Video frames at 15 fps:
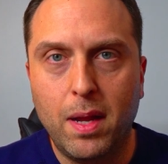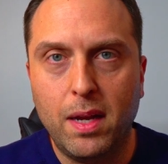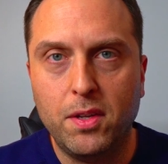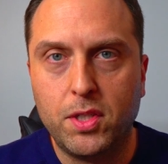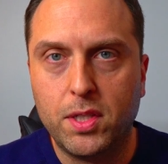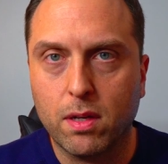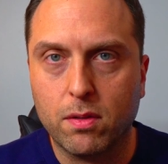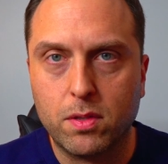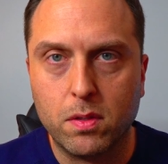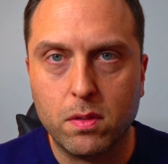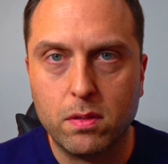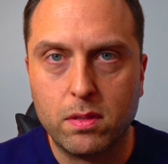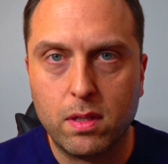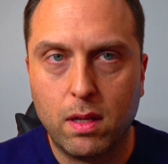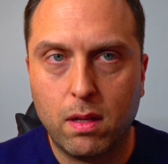many
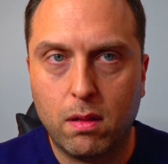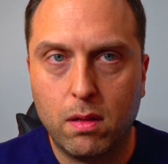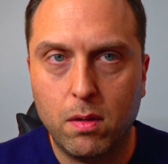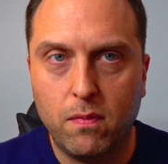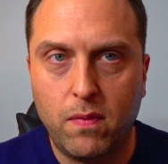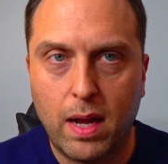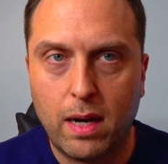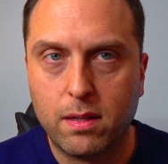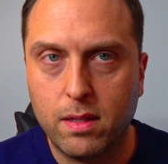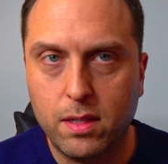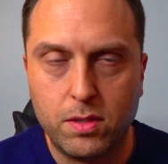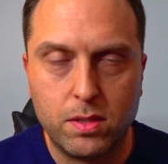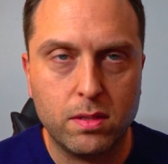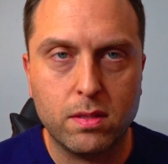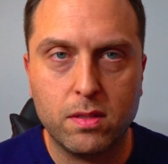shelters include
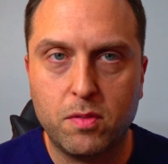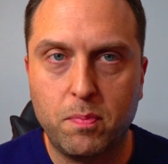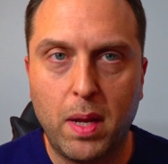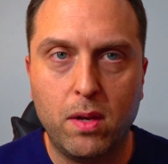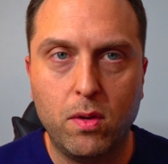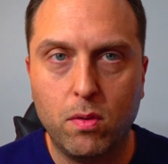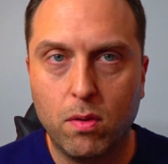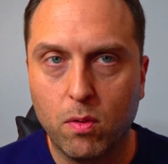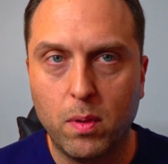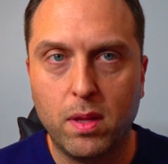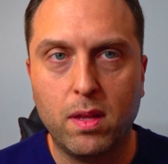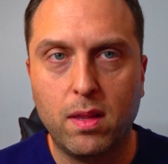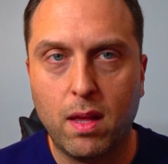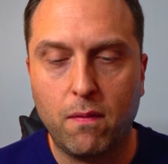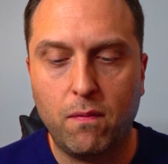vaccinations and spay-neuter
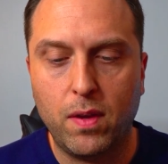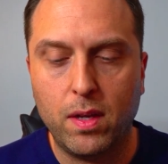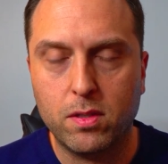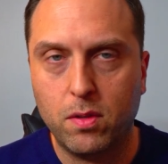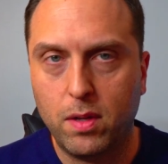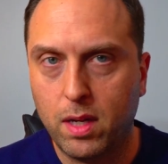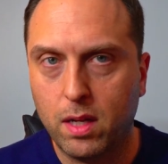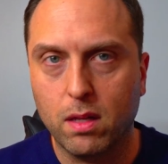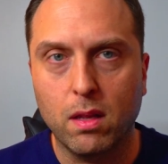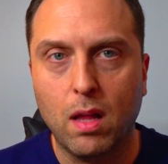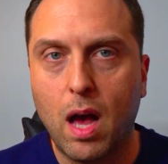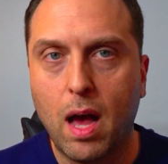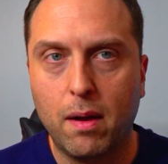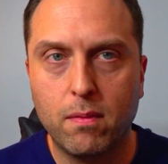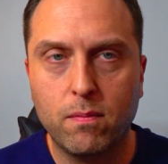within that fee, so you get a
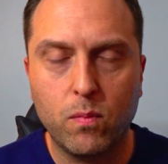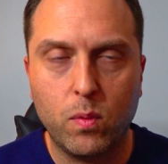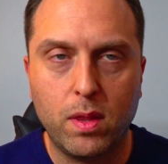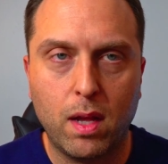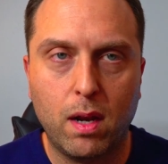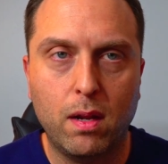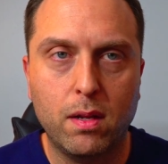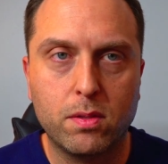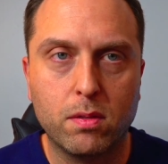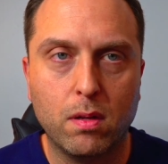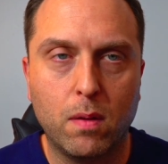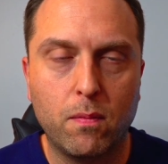lot with that initial